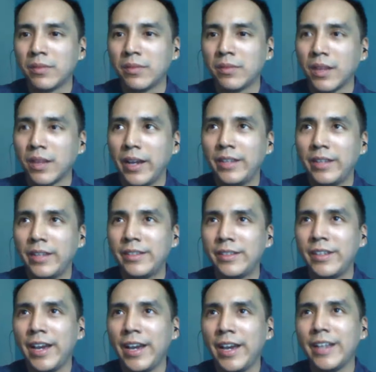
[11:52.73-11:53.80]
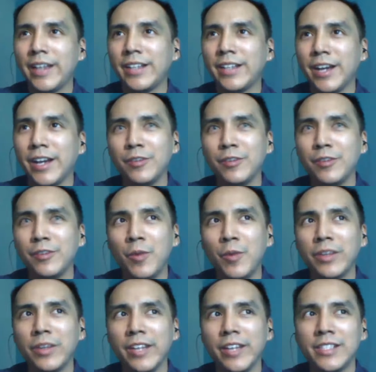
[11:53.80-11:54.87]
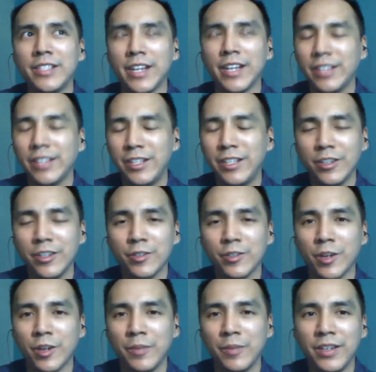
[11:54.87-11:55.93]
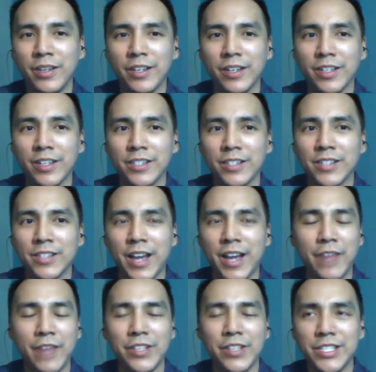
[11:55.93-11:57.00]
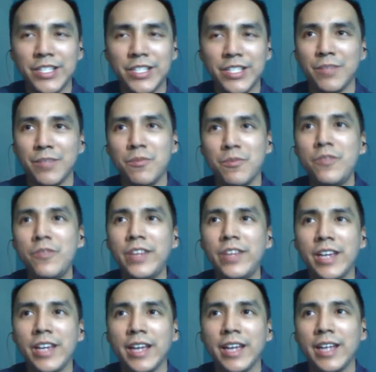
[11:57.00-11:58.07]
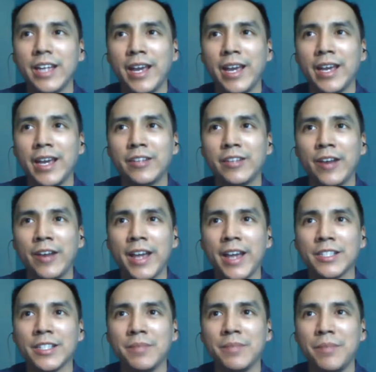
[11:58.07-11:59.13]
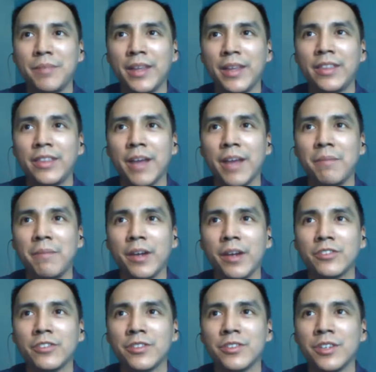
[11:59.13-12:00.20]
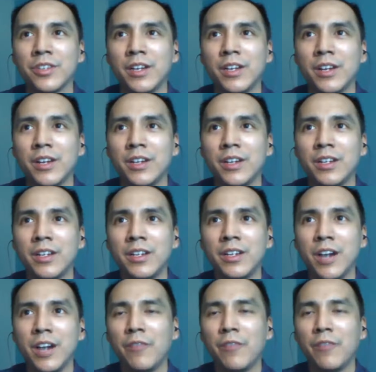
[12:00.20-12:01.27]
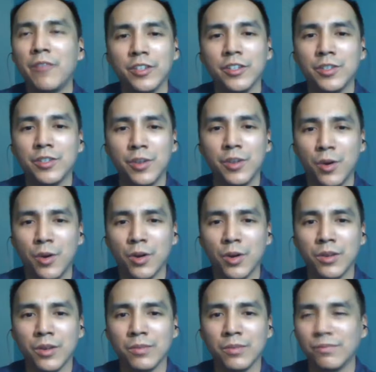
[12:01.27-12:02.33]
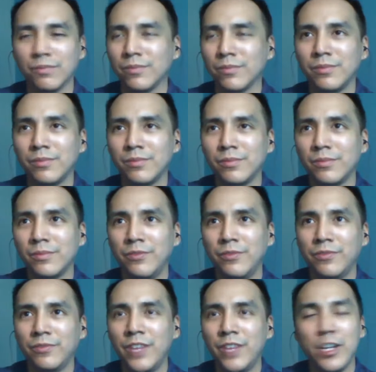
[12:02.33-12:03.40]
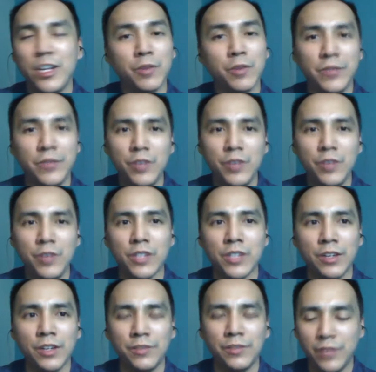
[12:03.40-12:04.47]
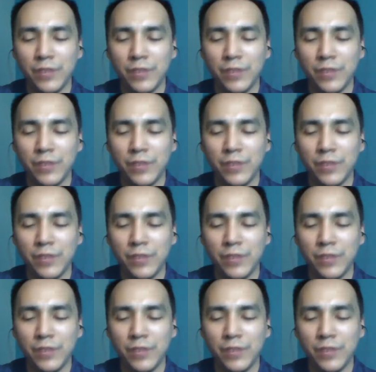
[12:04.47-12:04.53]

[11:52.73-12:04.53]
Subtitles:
I don't know what the exact details are because I haven't seen the movie yet, and there hasn't been that much coverage or video reviews of